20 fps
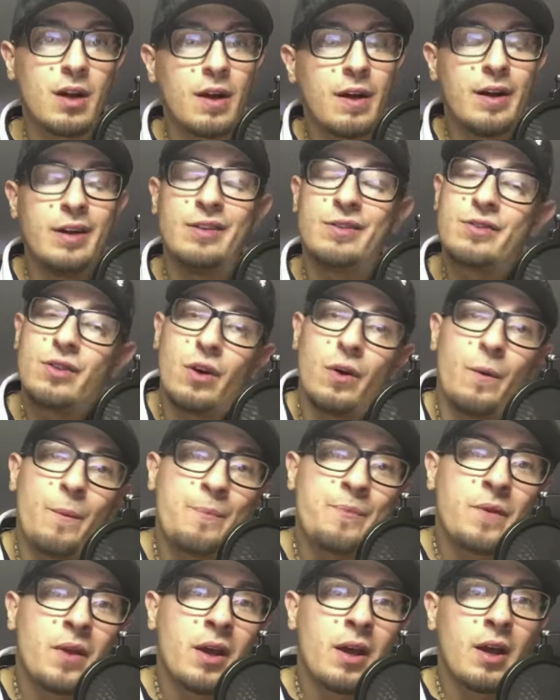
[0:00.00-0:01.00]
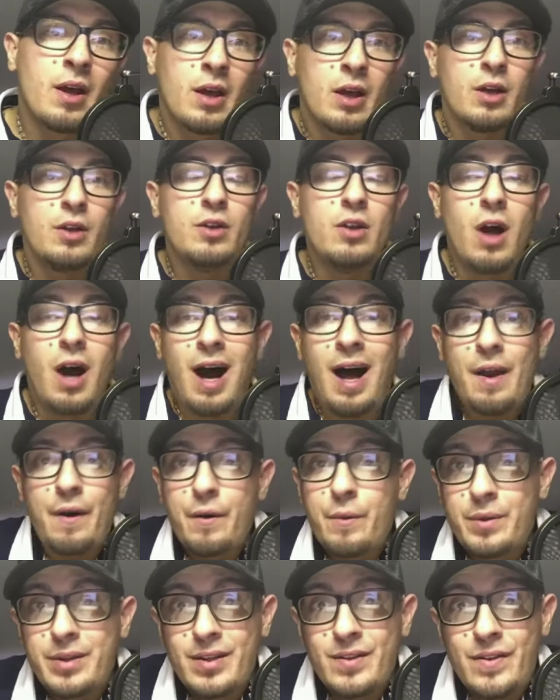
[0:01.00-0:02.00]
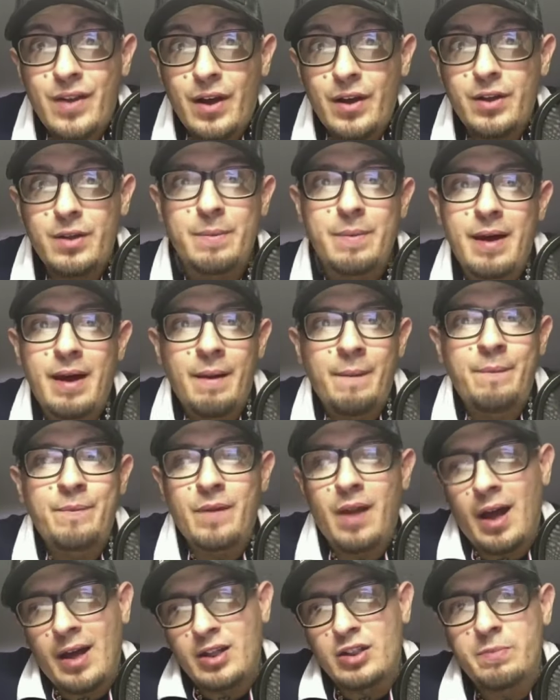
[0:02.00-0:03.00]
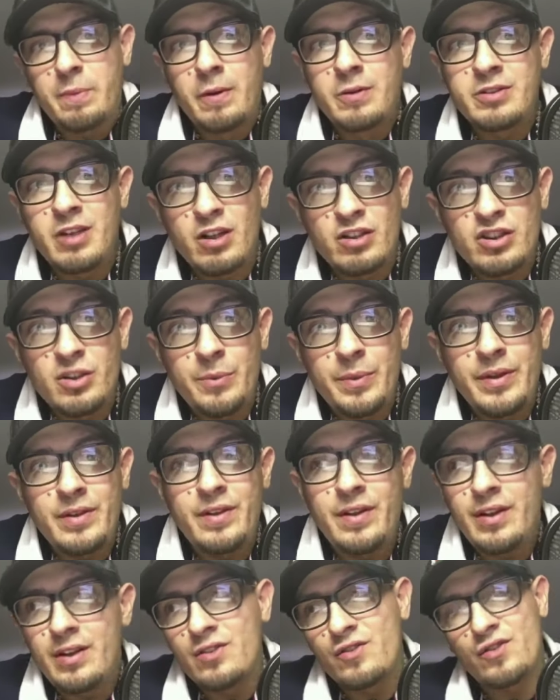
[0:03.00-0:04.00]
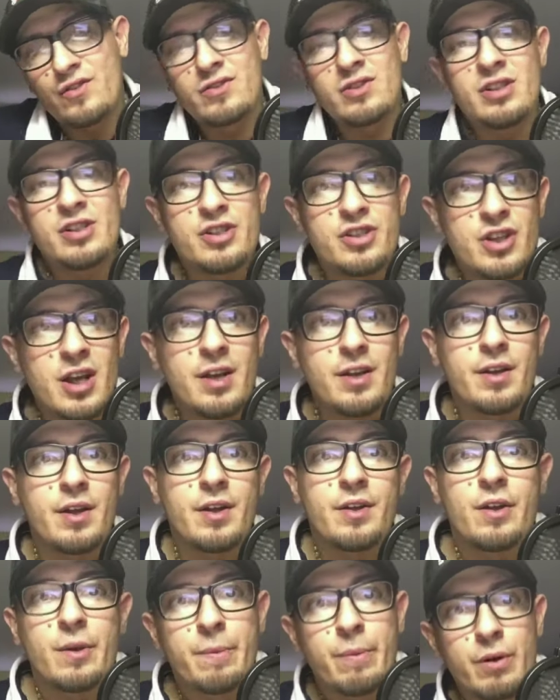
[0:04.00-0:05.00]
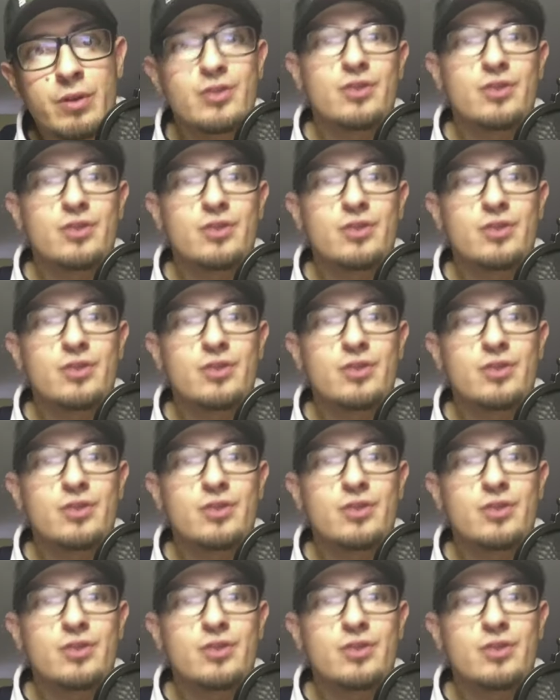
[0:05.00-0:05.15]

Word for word: you know, I don't know what to tell you, man. I expose L G B T because it's an agenda and they're pushing on the kids, man.